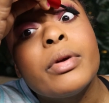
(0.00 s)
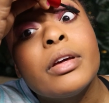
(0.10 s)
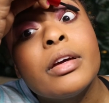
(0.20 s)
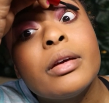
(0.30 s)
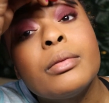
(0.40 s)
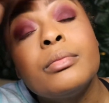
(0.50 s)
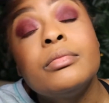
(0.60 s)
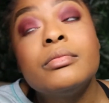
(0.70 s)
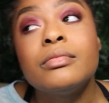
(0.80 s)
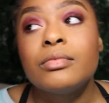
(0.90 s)
of him?
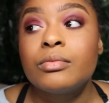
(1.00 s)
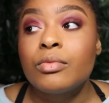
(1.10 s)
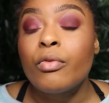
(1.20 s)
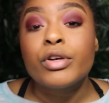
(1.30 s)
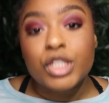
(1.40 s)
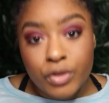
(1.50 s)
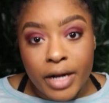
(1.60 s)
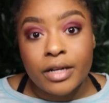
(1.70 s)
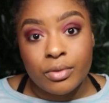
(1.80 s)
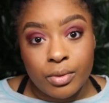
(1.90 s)

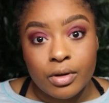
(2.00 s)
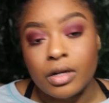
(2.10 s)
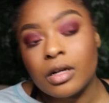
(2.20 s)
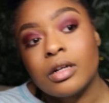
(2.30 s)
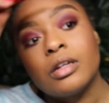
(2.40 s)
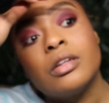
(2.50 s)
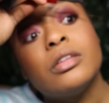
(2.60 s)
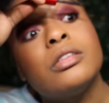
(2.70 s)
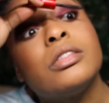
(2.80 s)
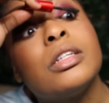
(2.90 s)
Restraining order.
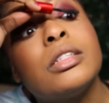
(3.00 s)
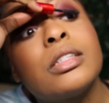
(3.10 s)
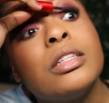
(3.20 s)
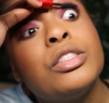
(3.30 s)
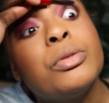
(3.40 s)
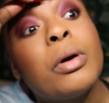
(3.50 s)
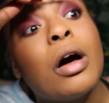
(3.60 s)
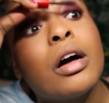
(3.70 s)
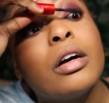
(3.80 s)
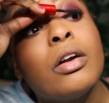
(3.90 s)
Sis, get you
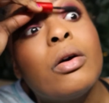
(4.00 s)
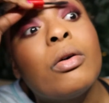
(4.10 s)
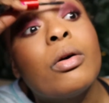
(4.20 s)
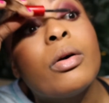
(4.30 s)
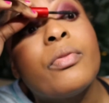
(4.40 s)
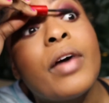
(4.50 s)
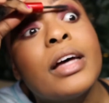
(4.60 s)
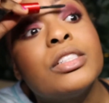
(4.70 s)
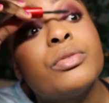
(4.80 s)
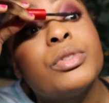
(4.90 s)
a good old
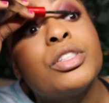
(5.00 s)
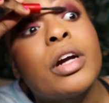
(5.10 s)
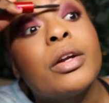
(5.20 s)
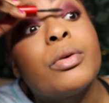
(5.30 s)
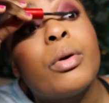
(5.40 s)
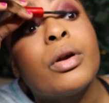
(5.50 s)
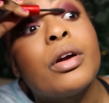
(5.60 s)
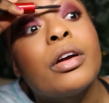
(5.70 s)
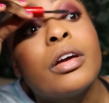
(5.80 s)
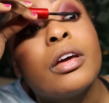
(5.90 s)
fashioned restraining
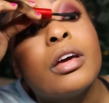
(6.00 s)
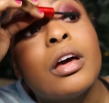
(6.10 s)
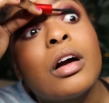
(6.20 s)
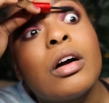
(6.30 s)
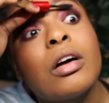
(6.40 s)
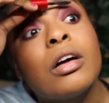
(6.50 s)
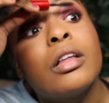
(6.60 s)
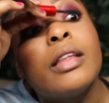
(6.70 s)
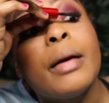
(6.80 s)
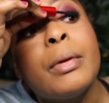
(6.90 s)
order.
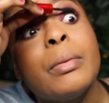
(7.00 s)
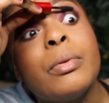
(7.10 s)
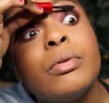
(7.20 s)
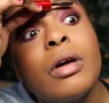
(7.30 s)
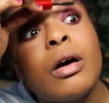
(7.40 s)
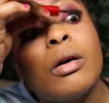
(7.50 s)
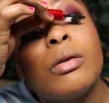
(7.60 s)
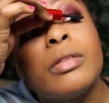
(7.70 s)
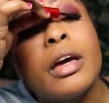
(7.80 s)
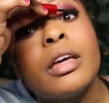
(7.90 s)
Let people
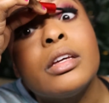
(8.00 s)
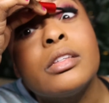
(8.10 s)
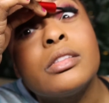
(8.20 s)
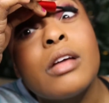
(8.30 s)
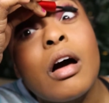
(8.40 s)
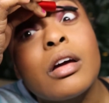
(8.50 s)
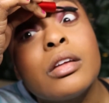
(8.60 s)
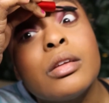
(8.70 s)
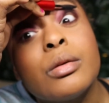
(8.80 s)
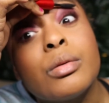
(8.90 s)
know that he's
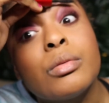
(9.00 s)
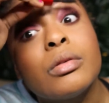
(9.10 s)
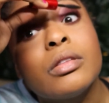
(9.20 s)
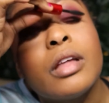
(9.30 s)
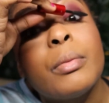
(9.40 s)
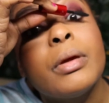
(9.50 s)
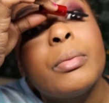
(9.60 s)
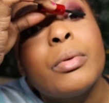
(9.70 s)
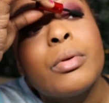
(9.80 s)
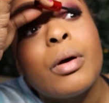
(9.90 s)
stalking you. Let
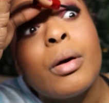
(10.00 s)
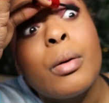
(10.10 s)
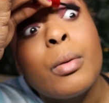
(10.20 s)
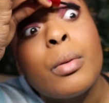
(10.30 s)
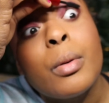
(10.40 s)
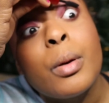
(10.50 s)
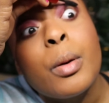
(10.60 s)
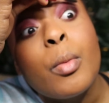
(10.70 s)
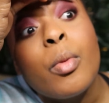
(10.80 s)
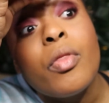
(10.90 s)
people know
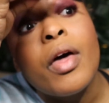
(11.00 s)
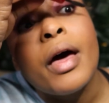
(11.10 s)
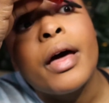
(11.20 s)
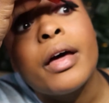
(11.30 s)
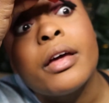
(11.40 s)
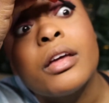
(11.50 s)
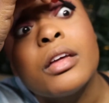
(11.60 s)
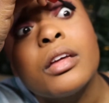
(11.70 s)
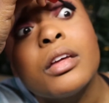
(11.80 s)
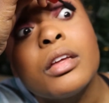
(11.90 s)
that
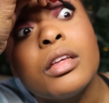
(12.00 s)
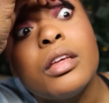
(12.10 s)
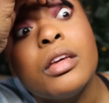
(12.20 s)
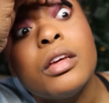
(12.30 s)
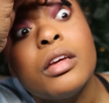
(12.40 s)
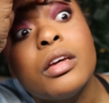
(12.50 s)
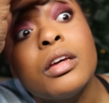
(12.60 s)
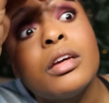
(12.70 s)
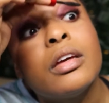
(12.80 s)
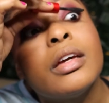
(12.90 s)

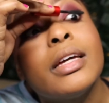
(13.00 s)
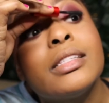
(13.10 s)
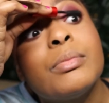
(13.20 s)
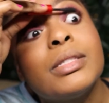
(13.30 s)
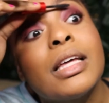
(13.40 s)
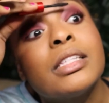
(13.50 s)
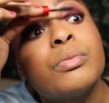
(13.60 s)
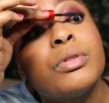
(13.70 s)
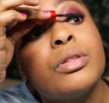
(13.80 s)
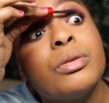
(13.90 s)
he is obsessed
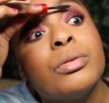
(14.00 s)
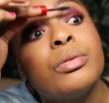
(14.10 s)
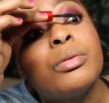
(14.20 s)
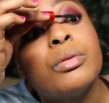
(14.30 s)
with you.